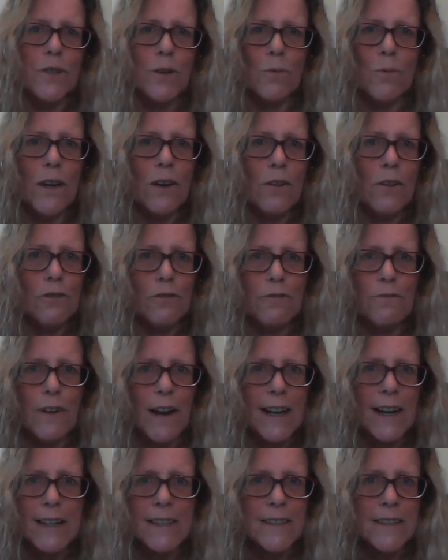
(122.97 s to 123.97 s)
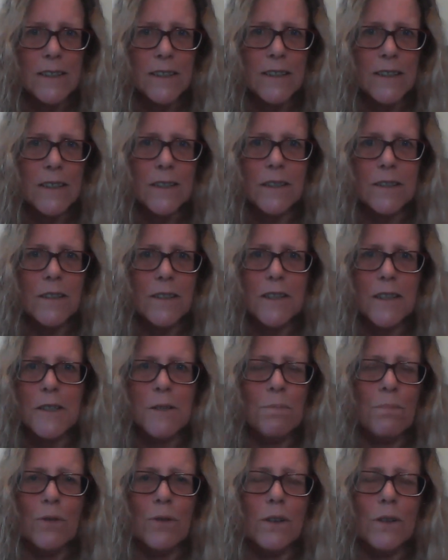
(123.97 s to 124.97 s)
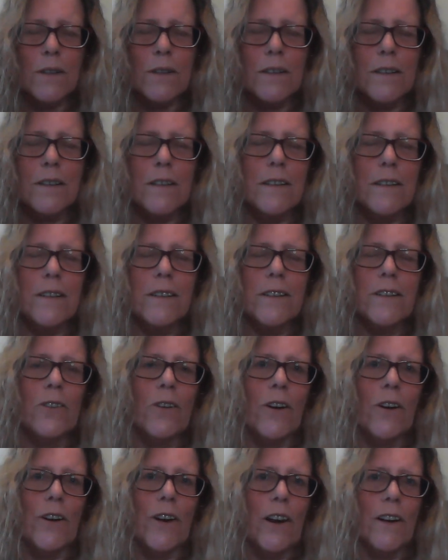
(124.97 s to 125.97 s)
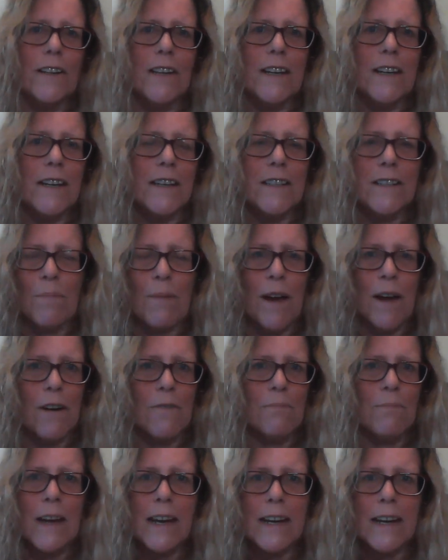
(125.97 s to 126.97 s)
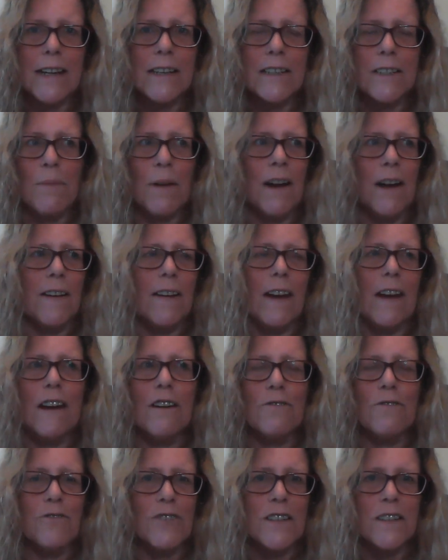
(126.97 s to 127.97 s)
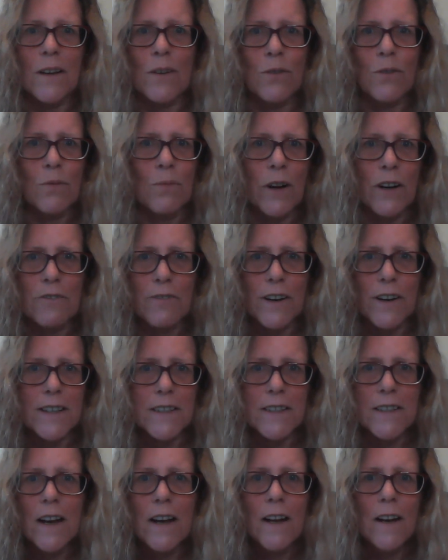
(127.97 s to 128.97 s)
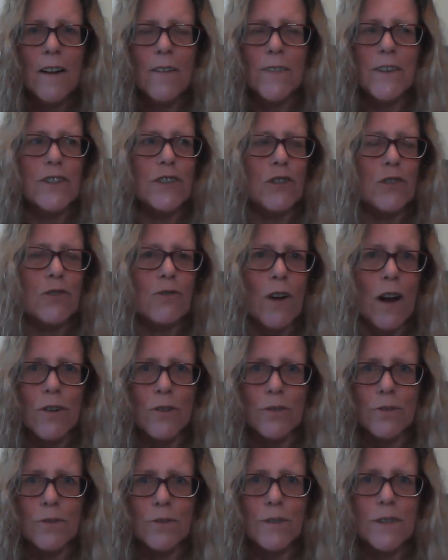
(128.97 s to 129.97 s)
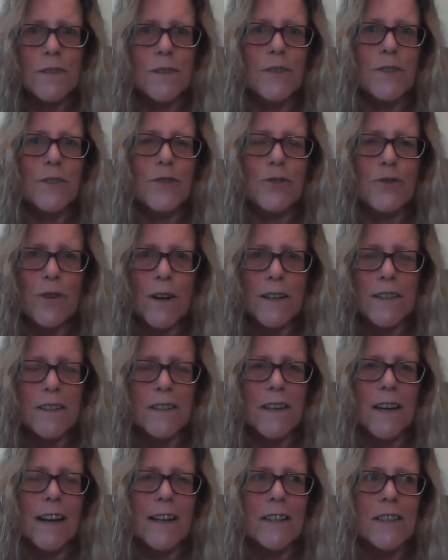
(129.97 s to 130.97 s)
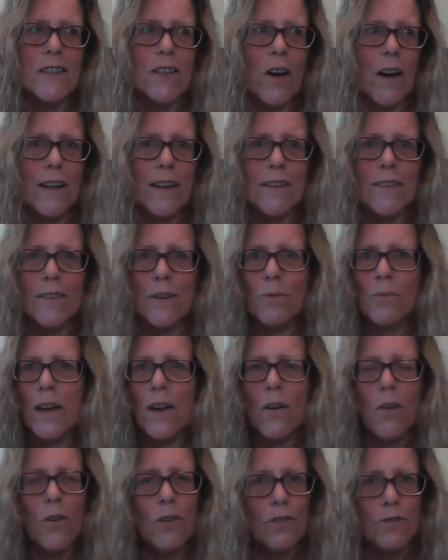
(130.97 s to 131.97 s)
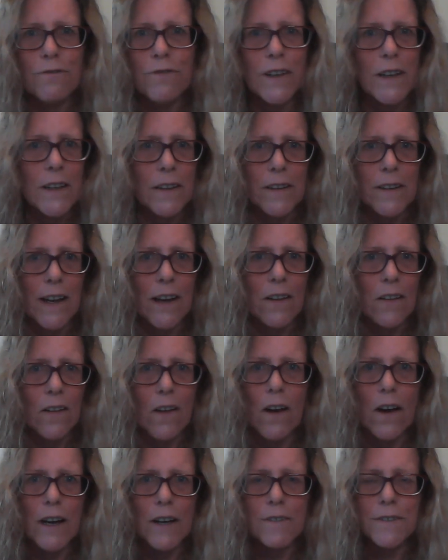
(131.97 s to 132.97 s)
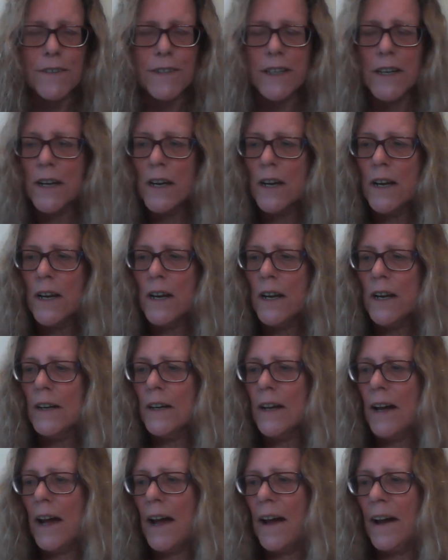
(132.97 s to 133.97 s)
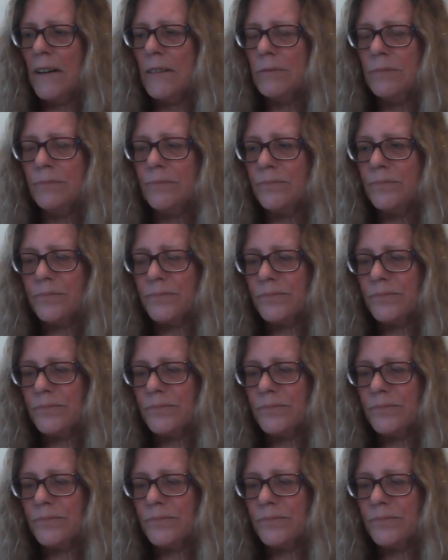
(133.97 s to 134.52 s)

that we all face. This this book not only is about me, it's about every single one of us. The struggles, the stress, the anxiety that we all feel in our lives. Um,